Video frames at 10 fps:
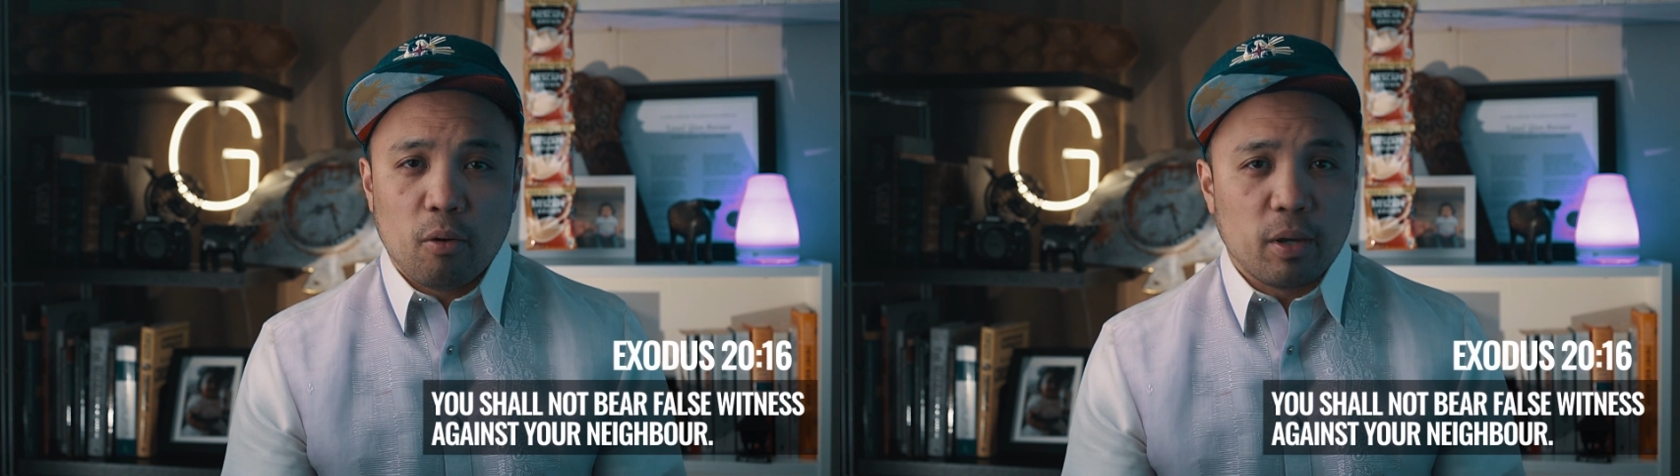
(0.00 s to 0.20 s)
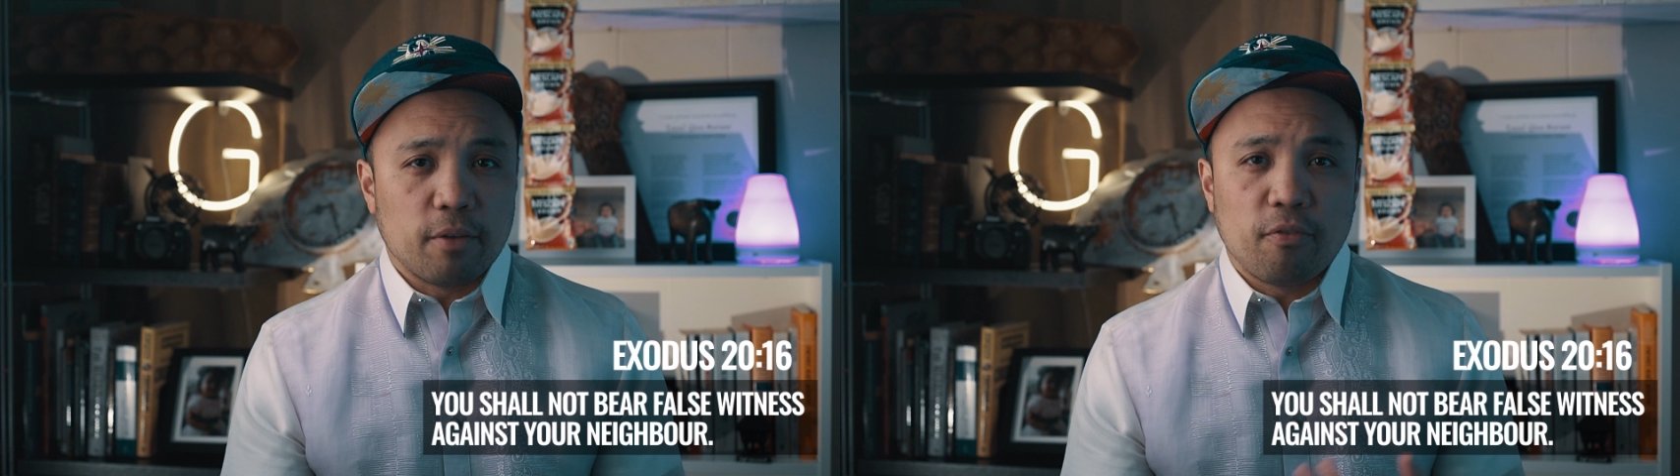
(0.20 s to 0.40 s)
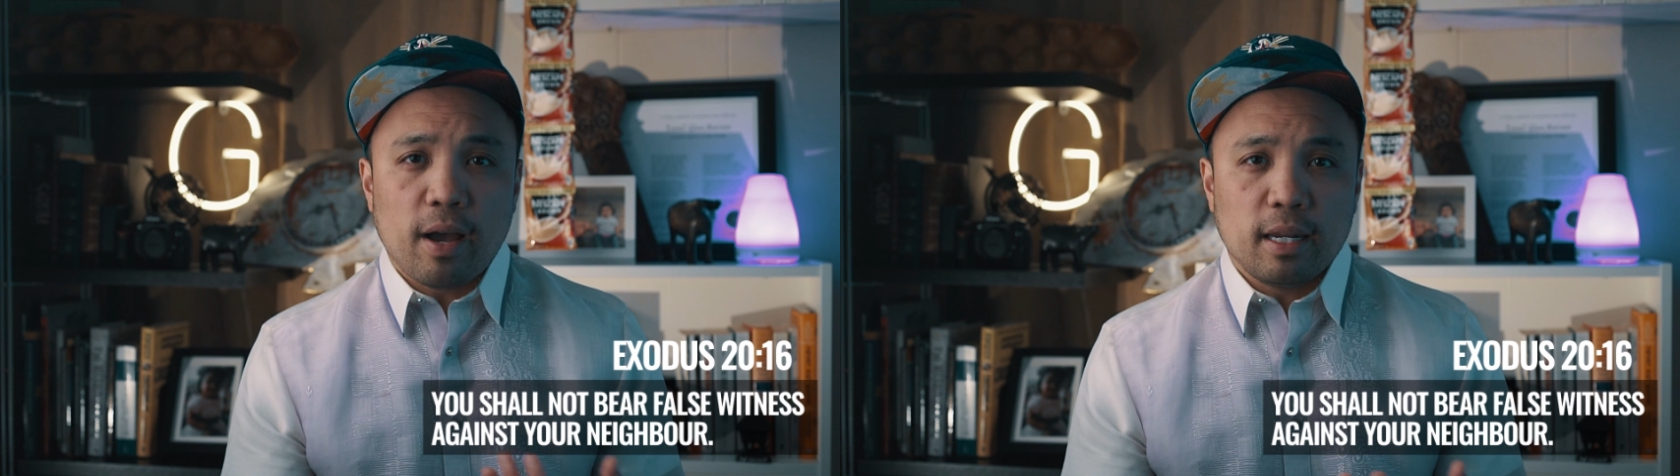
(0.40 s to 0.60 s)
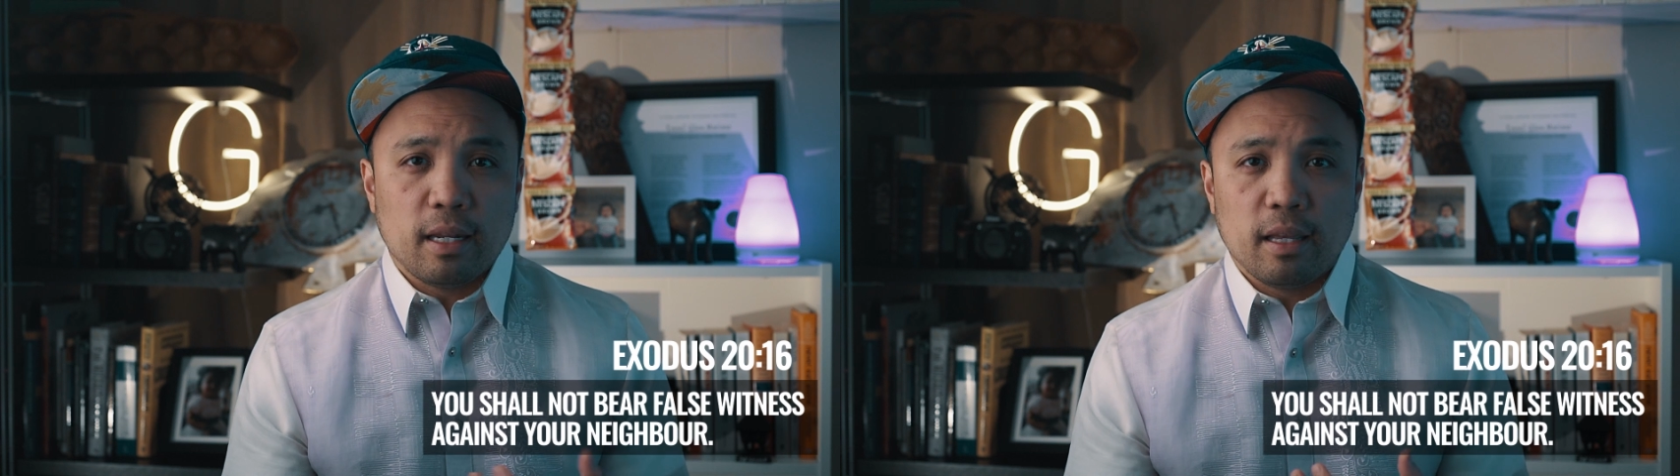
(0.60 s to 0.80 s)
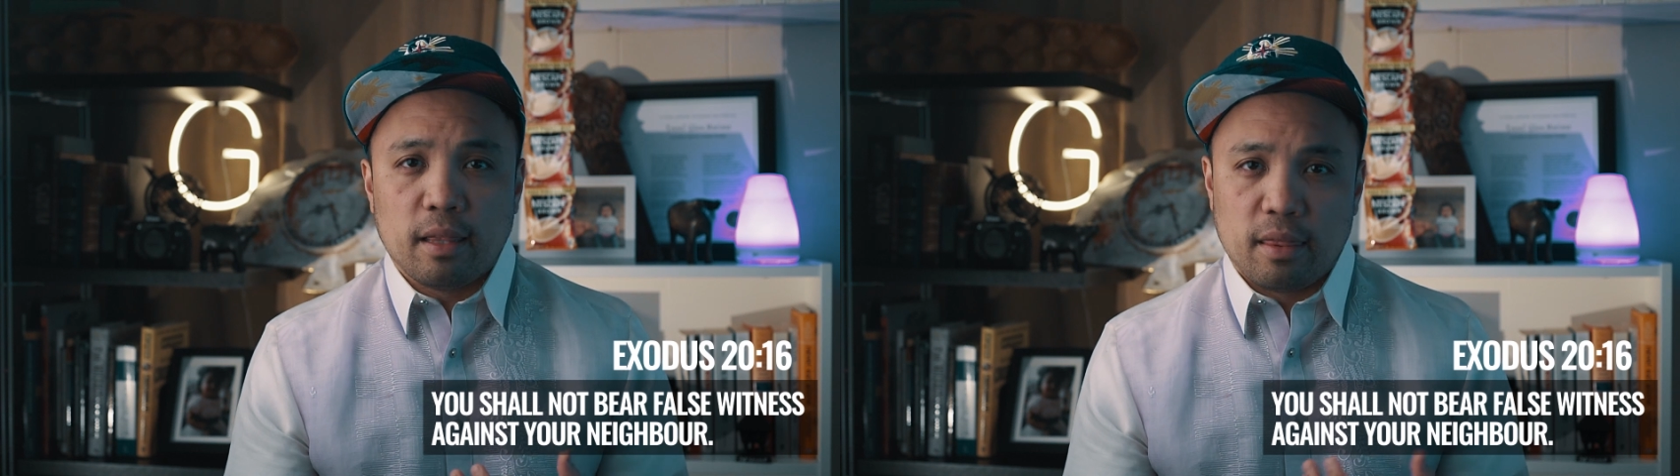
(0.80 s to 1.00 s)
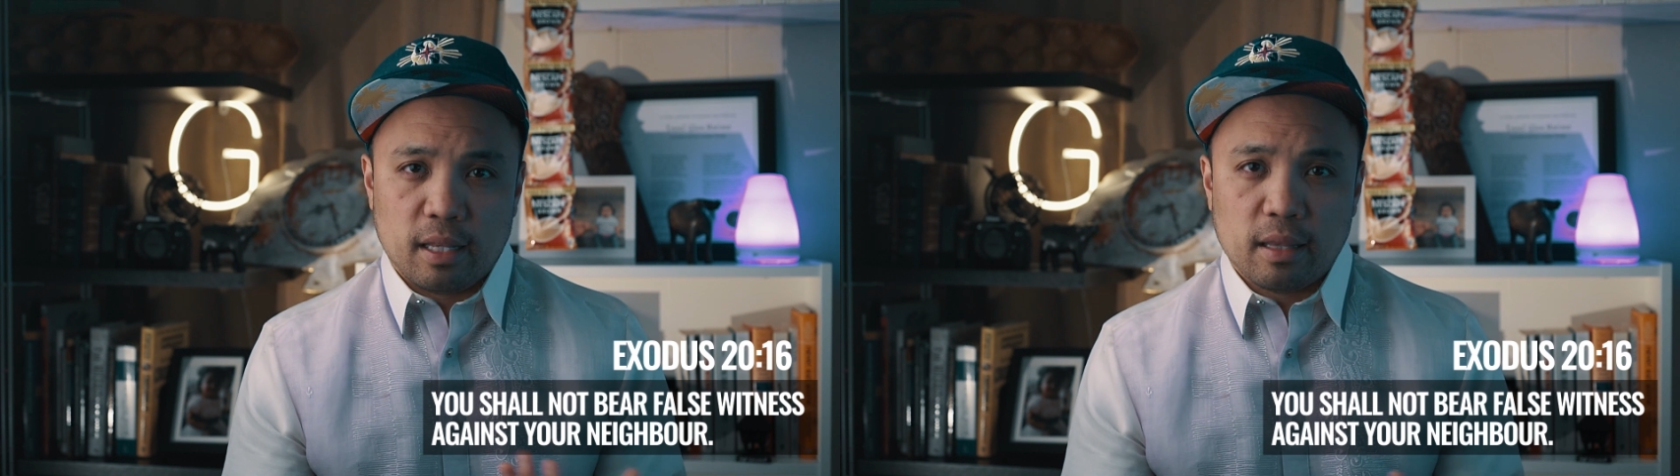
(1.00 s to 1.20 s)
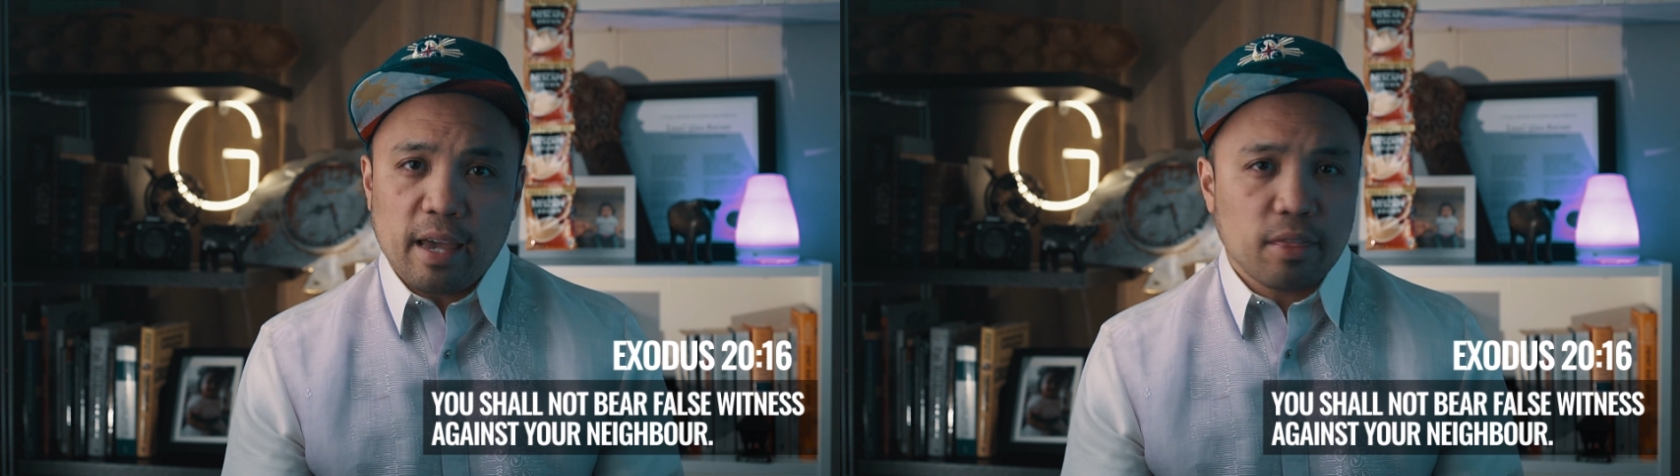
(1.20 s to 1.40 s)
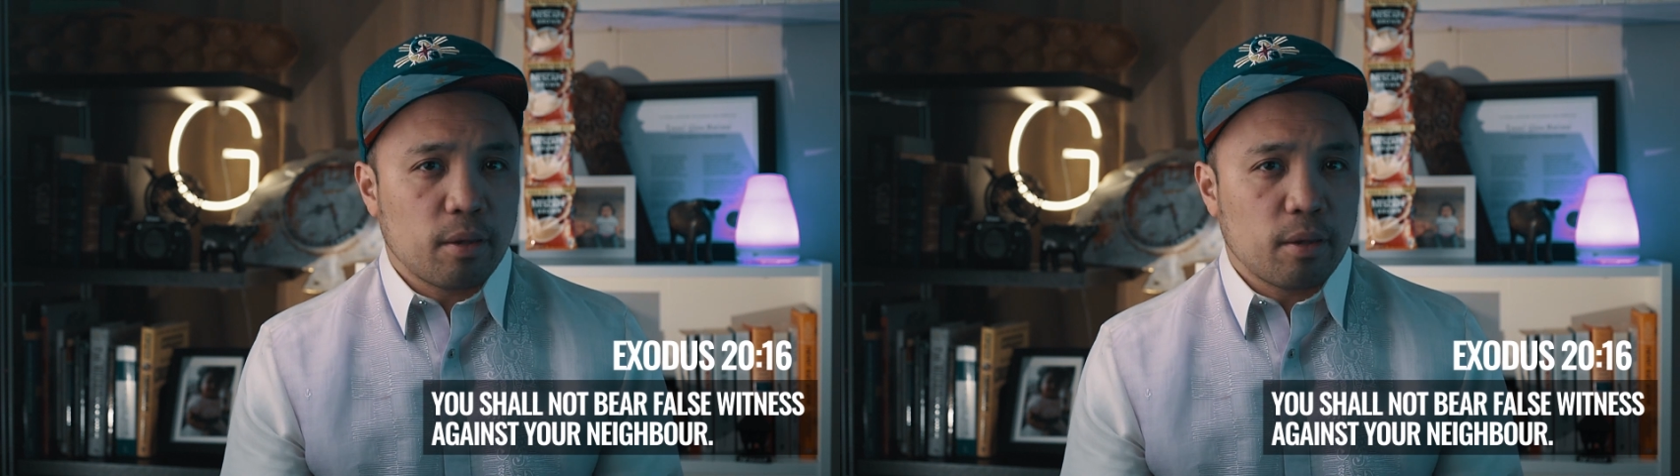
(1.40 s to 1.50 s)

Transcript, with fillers: We can find it in the Ninth